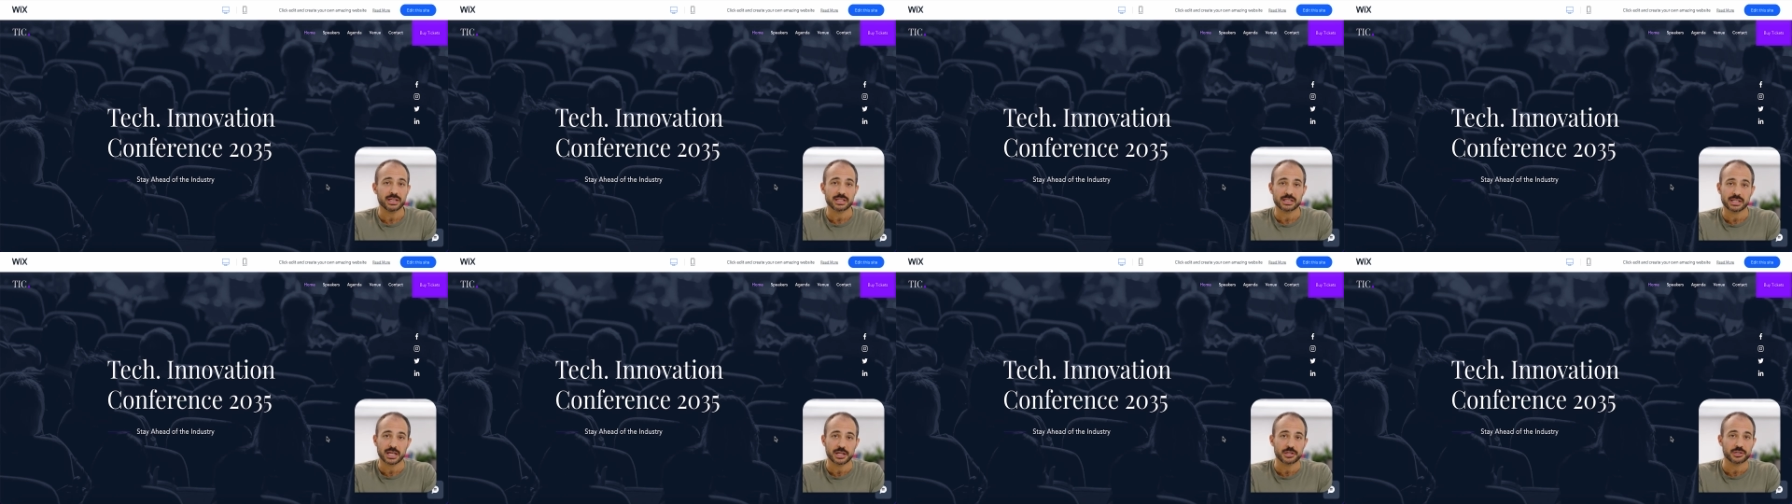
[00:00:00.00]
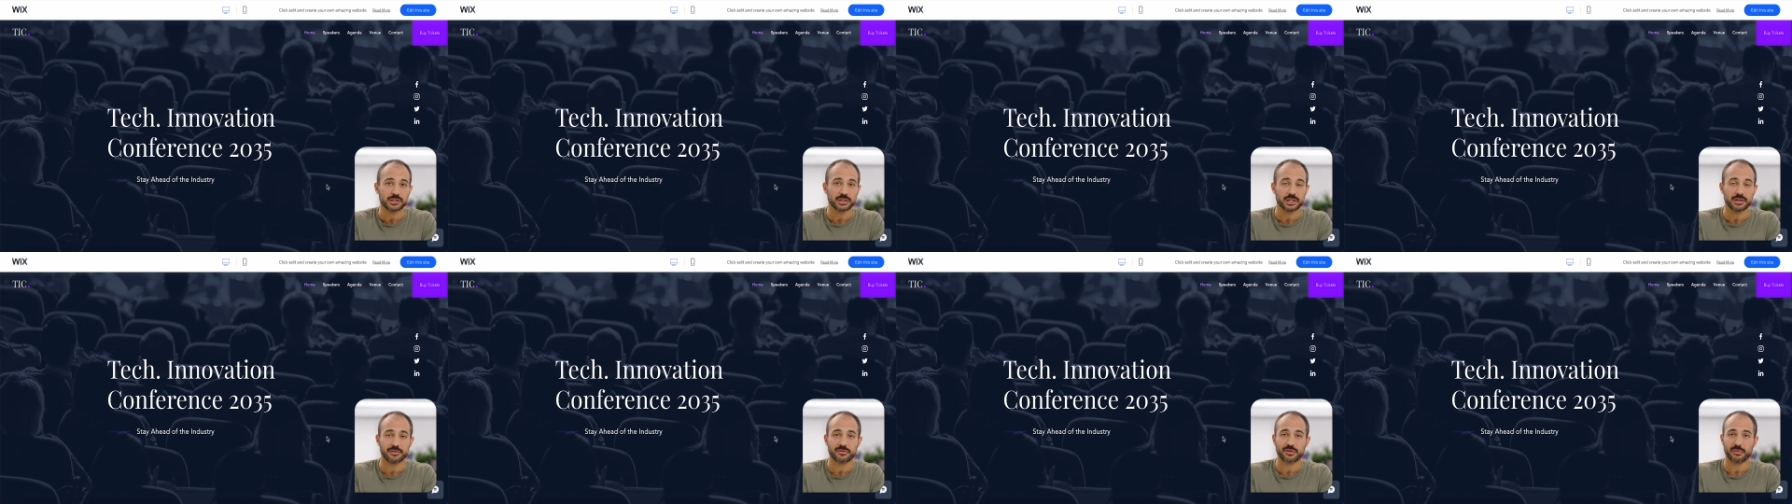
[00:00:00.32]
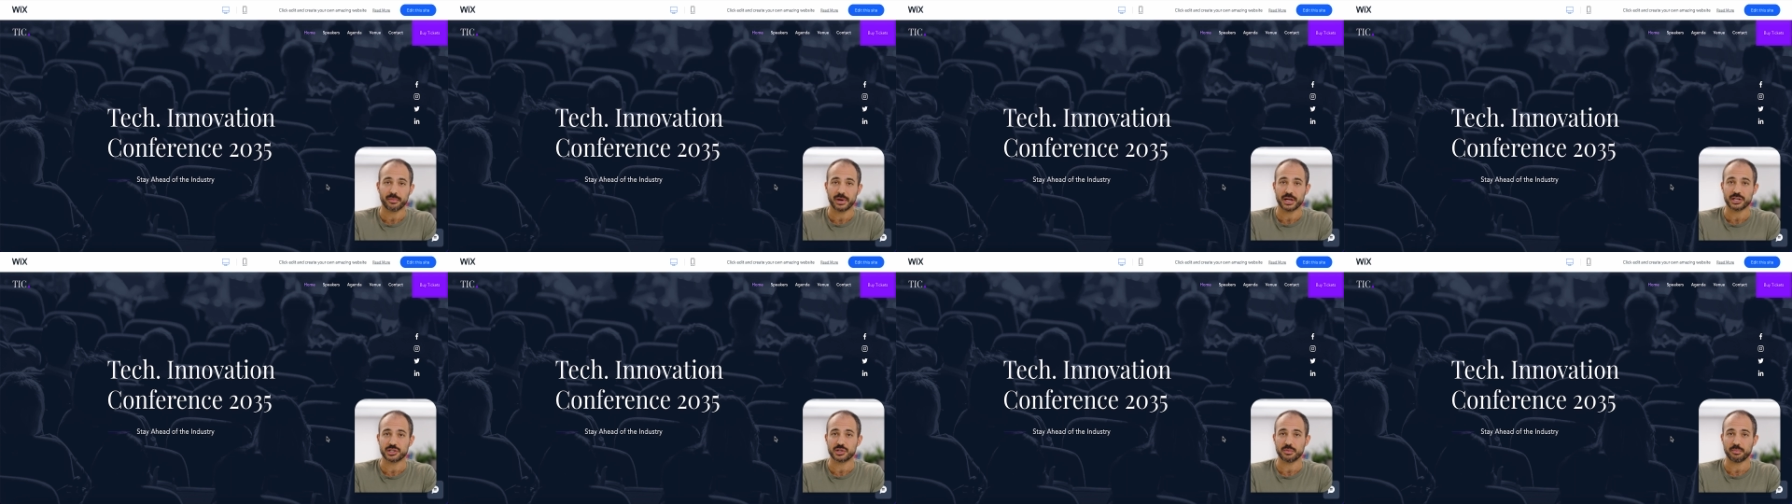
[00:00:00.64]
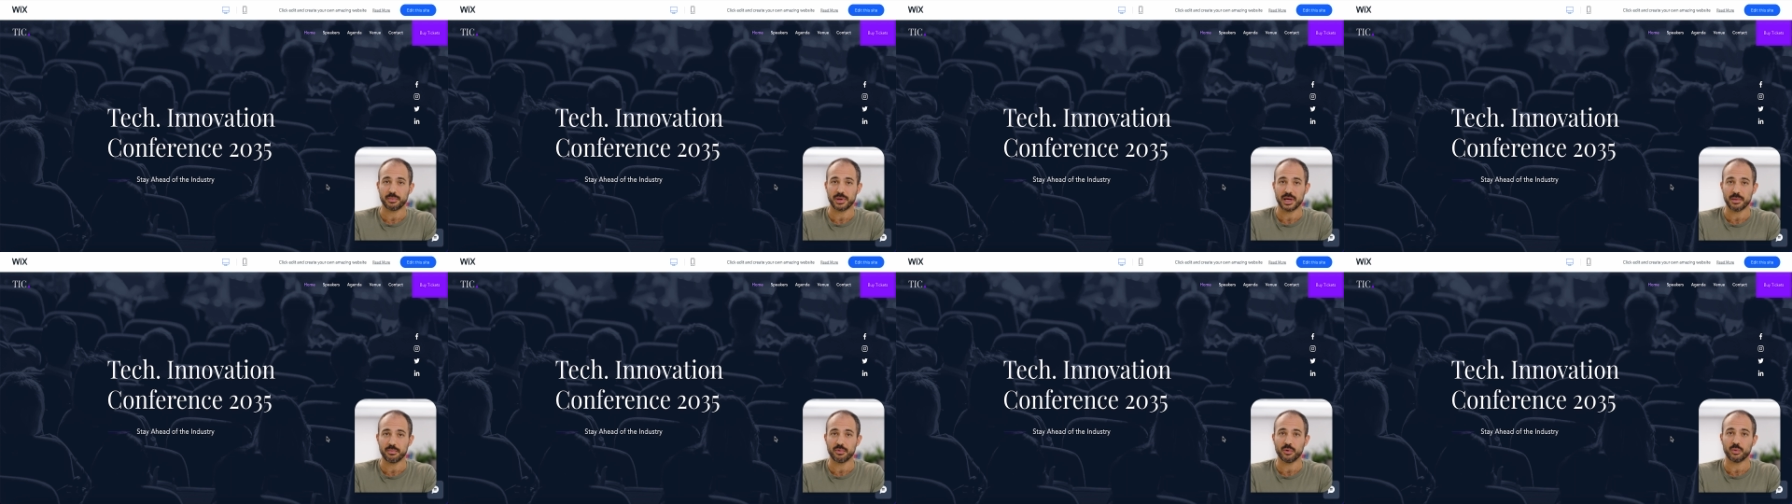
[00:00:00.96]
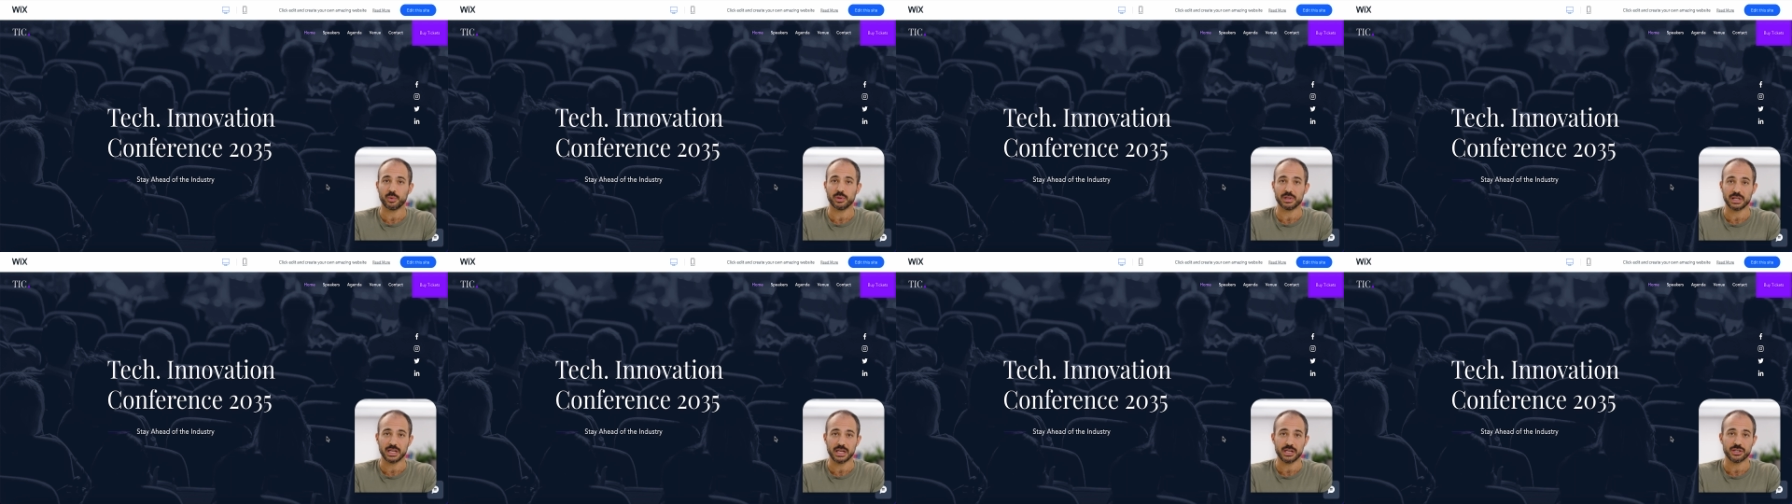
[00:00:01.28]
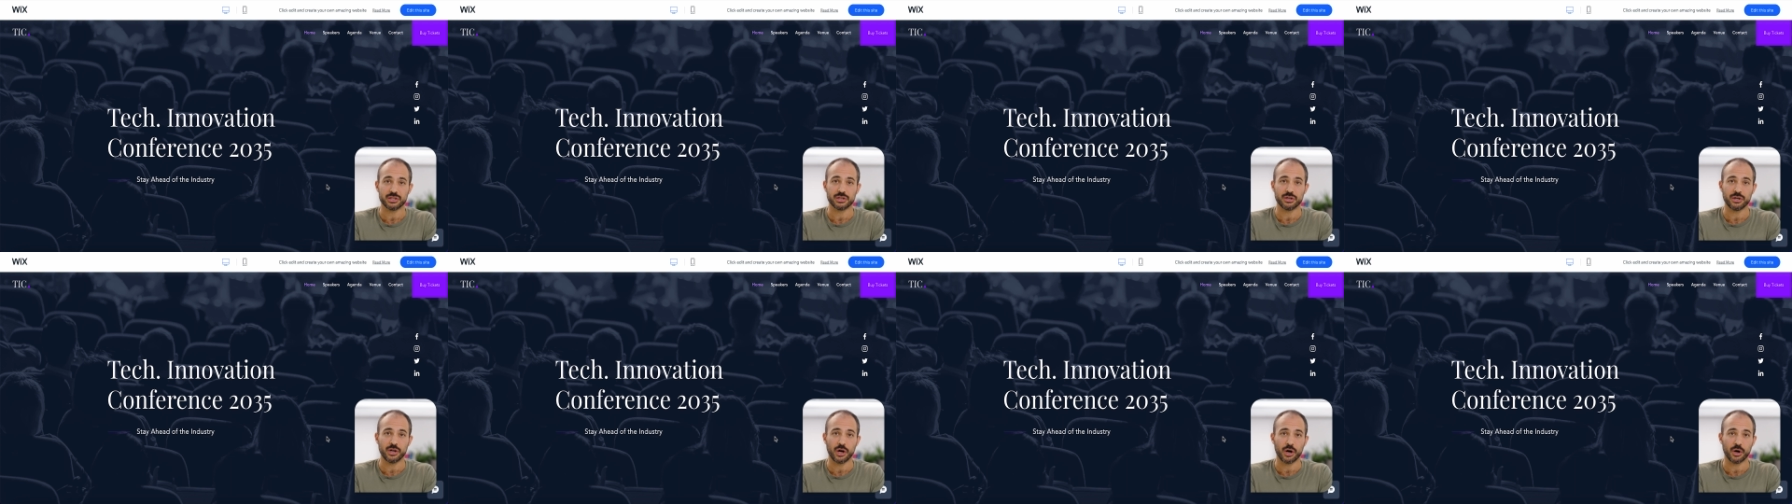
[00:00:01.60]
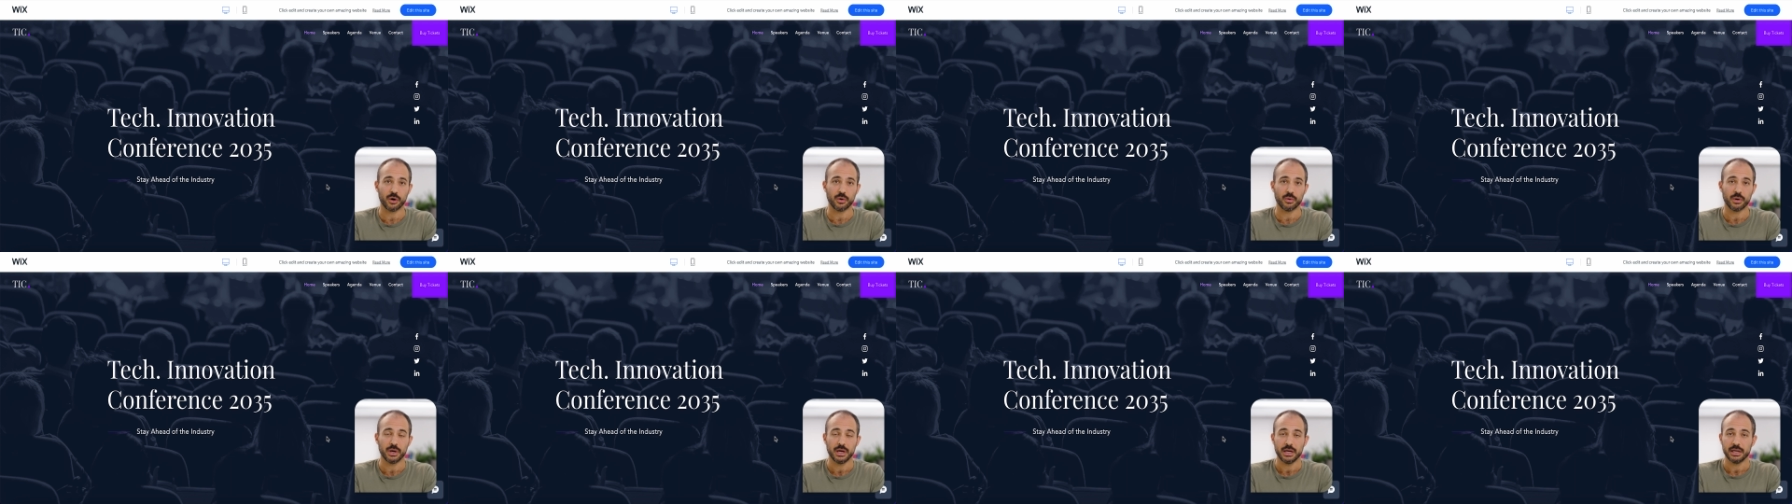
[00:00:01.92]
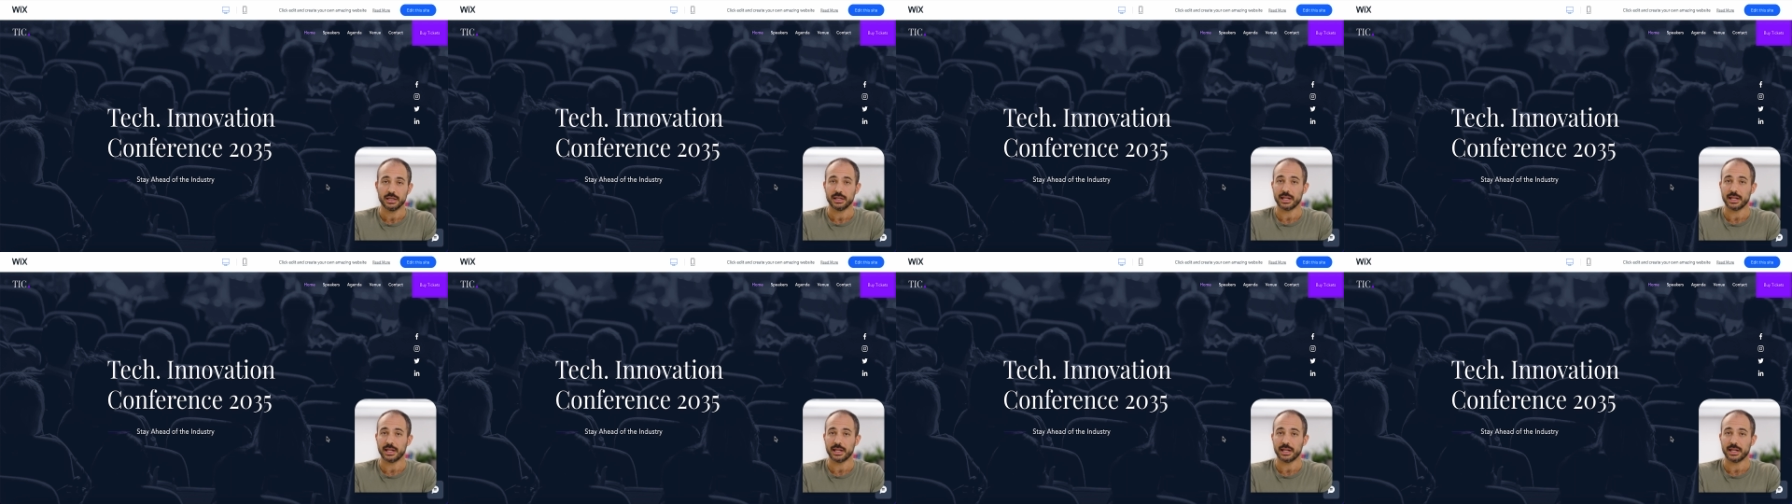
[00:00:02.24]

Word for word: essential information people will need to know,